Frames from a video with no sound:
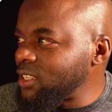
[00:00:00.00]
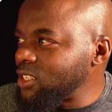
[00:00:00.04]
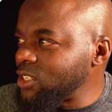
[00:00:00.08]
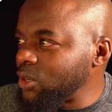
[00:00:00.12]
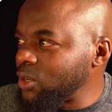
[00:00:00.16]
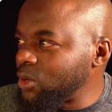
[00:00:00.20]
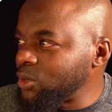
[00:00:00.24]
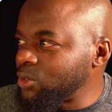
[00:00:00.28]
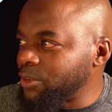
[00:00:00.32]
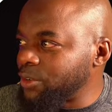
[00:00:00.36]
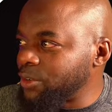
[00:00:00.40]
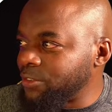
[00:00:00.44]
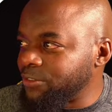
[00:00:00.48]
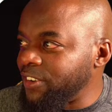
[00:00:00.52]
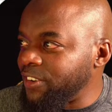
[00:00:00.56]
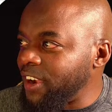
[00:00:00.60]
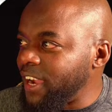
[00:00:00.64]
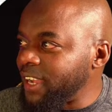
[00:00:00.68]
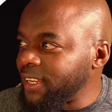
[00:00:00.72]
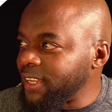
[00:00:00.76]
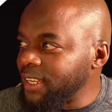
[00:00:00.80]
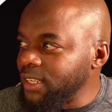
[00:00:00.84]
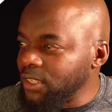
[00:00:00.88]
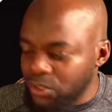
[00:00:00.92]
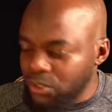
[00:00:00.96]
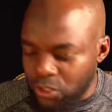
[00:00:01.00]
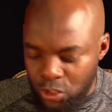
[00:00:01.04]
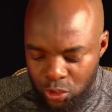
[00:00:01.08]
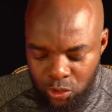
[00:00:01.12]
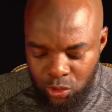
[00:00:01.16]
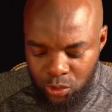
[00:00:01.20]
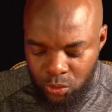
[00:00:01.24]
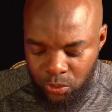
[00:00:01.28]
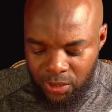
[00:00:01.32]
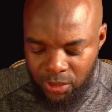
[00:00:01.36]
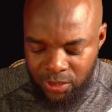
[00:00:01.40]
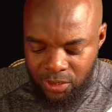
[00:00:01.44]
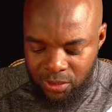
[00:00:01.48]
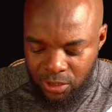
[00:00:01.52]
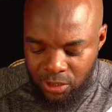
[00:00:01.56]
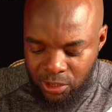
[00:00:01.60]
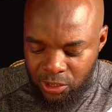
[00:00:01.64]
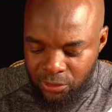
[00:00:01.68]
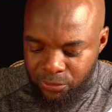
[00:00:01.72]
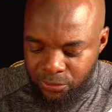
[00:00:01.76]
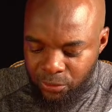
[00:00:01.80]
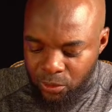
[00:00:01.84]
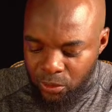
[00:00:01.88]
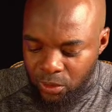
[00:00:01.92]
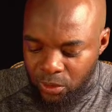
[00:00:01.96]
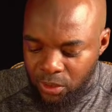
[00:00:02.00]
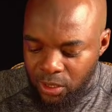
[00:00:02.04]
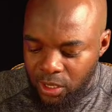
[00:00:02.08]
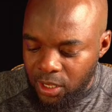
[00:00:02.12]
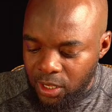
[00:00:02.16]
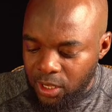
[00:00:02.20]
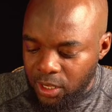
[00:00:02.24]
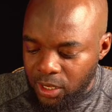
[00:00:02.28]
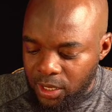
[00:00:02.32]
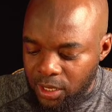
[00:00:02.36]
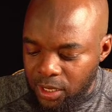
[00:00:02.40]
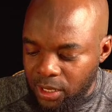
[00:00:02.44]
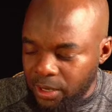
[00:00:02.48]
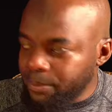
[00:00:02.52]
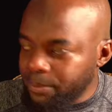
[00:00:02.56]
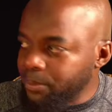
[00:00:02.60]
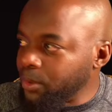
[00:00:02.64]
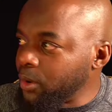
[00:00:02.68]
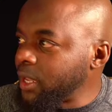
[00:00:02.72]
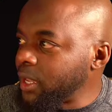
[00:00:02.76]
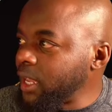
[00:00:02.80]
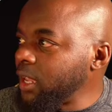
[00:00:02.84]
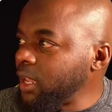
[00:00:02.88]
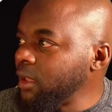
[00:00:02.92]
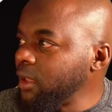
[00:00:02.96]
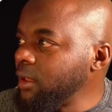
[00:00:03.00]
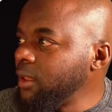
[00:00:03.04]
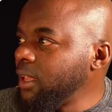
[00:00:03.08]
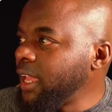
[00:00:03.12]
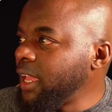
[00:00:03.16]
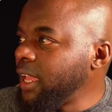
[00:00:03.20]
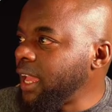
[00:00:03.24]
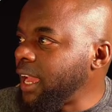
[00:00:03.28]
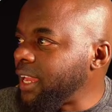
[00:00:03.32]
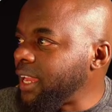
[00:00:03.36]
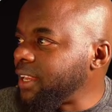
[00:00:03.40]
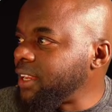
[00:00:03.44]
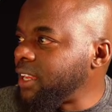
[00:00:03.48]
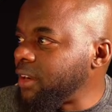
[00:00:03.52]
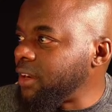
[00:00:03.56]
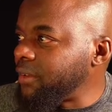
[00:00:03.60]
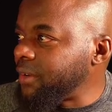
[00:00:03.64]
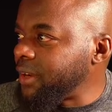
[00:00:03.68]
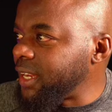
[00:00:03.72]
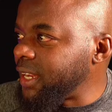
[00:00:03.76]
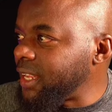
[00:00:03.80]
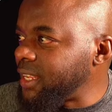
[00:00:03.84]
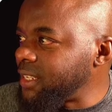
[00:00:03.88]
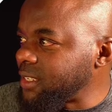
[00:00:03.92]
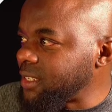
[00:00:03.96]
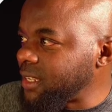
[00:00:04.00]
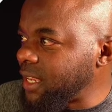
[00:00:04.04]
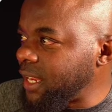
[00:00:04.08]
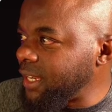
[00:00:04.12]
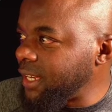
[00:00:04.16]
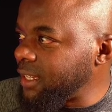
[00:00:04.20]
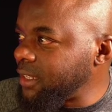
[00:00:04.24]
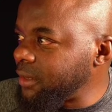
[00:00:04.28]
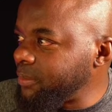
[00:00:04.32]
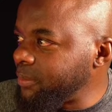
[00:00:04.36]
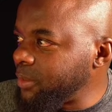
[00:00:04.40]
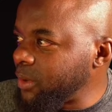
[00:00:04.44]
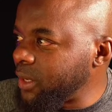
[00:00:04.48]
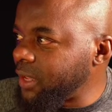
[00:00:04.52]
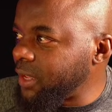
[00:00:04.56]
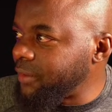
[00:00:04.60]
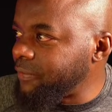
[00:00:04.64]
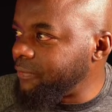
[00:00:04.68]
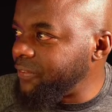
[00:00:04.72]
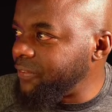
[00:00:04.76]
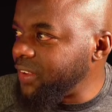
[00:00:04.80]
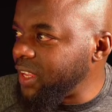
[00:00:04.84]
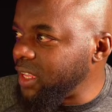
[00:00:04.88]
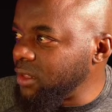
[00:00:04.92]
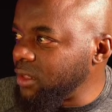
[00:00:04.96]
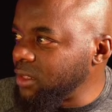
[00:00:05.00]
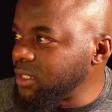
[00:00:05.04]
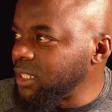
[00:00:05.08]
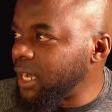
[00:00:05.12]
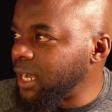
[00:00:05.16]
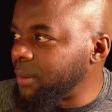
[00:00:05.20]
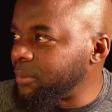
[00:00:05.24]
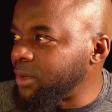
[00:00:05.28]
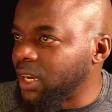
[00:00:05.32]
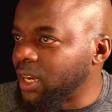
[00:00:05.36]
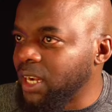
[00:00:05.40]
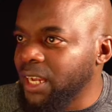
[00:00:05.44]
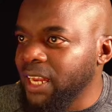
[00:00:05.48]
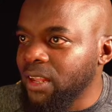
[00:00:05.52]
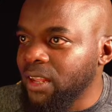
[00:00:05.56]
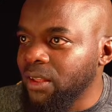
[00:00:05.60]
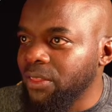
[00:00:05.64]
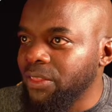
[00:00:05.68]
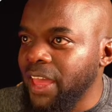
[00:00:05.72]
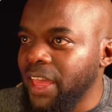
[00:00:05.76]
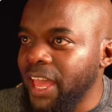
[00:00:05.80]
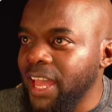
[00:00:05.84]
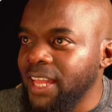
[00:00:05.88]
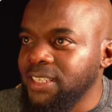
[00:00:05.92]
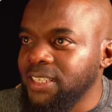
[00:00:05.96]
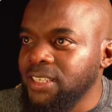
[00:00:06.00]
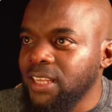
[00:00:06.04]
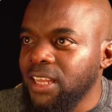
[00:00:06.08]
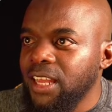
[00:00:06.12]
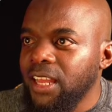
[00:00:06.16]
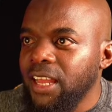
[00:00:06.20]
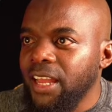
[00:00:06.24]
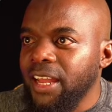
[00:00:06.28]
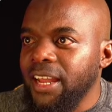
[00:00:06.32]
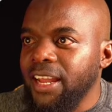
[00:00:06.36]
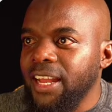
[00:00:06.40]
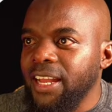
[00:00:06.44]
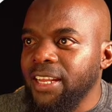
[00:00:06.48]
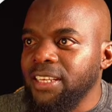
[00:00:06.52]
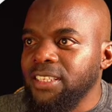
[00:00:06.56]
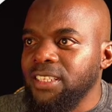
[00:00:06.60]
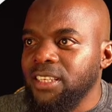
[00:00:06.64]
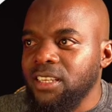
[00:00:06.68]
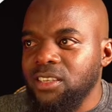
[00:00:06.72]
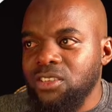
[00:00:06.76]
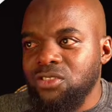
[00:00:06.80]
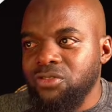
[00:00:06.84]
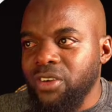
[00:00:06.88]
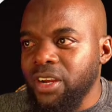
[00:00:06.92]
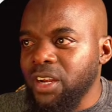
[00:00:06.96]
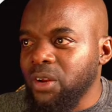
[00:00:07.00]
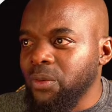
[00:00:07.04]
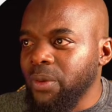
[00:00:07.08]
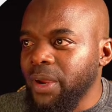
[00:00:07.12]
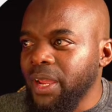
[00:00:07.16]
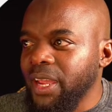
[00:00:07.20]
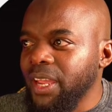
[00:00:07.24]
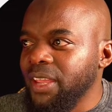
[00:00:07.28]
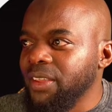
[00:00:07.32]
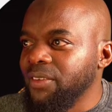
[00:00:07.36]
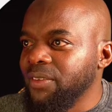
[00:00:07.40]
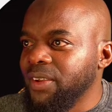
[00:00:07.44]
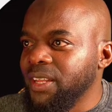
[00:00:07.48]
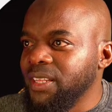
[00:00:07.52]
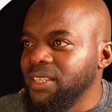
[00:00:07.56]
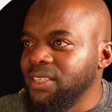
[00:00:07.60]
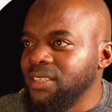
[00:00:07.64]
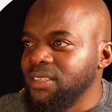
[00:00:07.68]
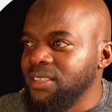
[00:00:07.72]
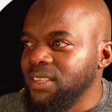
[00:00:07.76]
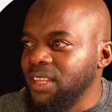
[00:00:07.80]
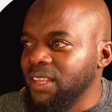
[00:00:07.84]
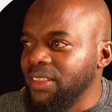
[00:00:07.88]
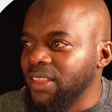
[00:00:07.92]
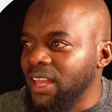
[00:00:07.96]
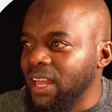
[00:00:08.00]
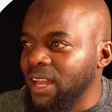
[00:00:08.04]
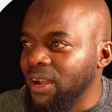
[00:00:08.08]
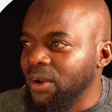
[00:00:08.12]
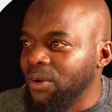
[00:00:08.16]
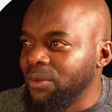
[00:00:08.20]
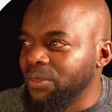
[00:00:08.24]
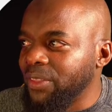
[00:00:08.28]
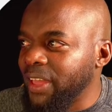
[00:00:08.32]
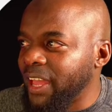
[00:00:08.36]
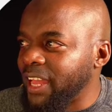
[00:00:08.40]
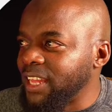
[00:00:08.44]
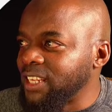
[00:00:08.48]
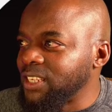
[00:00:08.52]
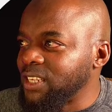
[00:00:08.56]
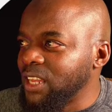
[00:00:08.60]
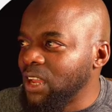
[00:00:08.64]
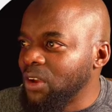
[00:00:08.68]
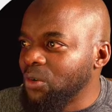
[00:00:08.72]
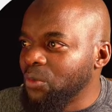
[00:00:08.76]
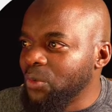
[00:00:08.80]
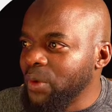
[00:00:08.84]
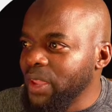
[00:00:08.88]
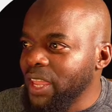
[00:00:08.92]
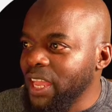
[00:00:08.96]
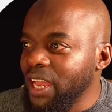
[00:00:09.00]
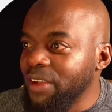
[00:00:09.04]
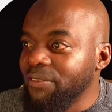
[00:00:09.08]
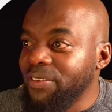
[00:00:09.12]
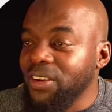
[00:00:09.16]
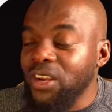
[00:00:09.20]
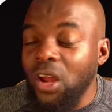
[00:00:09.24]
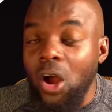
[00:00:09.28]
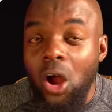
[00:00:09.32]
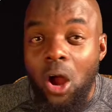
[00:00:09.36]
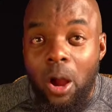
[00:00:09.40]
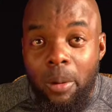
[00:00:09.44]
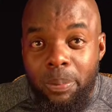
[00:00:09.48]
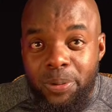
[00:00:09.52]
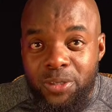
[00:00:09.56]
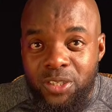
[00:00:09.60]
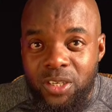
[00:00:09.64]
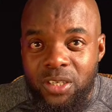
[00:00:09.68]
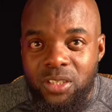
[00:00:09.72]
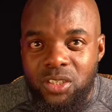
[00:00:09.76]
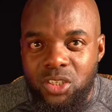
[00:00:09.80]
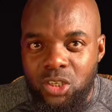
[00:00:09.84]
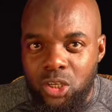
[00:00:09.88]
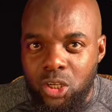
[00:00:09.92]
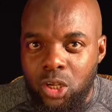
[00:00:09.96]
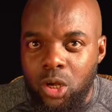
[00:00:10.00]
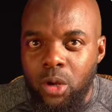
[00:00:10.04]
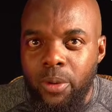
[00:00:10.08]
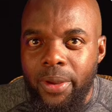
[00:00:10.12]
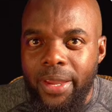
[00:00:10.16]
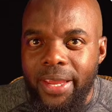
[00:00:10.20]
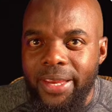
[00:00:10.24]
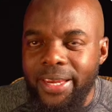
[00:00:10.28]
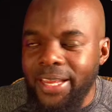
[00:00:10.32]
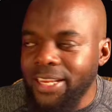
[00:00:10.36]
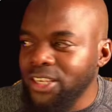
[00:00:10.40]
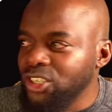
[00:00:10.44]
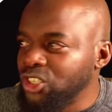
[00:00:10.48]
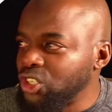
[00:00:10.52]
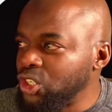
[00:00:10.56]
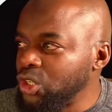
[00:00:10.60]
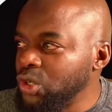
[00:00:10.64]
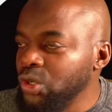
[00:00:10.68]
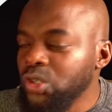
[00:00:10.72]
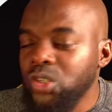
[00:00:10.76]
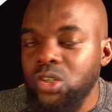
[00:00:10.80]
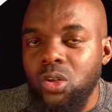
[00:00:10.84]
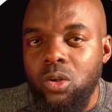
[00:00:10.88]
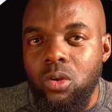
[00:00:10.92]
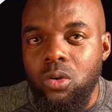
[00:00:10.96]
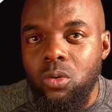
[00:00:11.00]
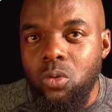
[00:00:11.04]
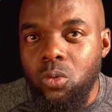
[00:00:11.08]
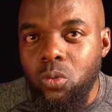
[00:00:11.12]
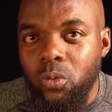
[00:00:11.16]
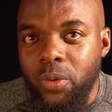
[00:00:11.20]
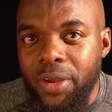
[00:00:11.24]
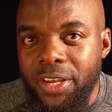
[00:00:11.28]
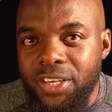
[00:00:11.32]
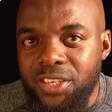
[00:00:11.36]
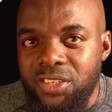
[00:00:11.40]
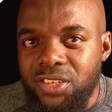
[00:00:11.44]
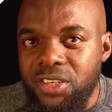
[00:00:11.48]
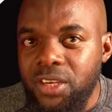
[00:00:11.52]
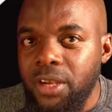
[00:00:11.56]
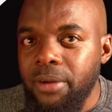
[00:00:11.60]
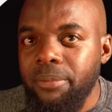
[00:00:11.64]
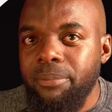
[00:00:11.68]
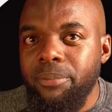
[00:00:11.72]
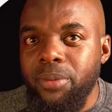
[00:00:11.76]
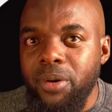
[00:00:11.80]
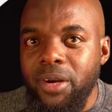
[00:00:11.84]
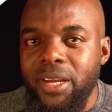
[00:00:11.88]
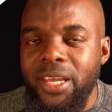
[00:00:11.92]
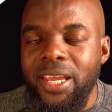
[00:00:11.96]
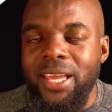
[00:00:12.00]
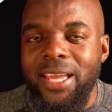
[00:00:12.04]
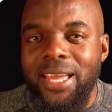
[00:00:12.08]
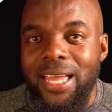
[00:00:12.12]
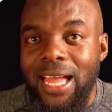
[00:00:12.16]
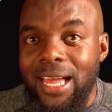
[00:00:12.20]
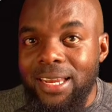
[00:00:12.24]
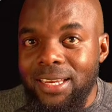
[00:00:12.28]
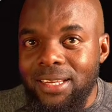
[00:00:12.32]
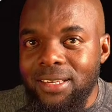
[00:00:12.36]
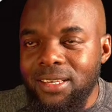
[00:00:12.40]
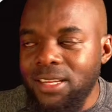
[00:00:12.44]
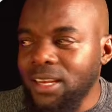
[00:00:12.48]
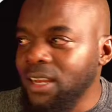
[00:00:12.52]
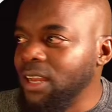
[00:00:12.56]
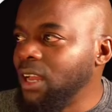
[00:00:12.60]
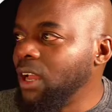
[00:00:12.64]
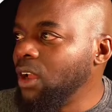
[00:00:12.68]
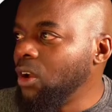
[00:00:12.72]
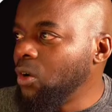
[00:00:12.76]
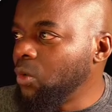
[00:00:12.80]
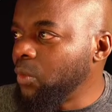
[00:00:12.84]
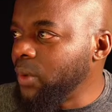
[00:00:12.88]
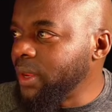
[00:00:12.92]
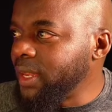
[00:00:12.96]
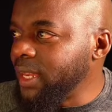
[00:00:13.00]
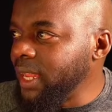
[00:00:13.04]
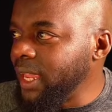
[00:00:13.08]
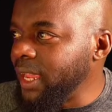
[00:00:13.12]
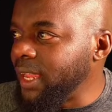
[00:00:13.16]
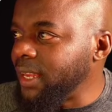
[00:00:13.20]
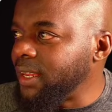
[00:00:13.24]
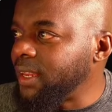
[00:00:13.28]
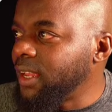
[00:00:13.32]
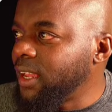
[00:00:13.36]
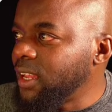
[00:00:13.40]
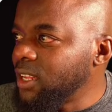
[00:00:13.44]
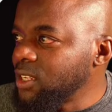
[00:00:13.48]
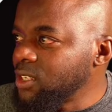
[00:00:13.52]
So, to find it, you just want to search for uh, booking and here it is calendar booking field i'm going to click on that and straight away you can see now that we have an option to go in and choose which booking calendar we need.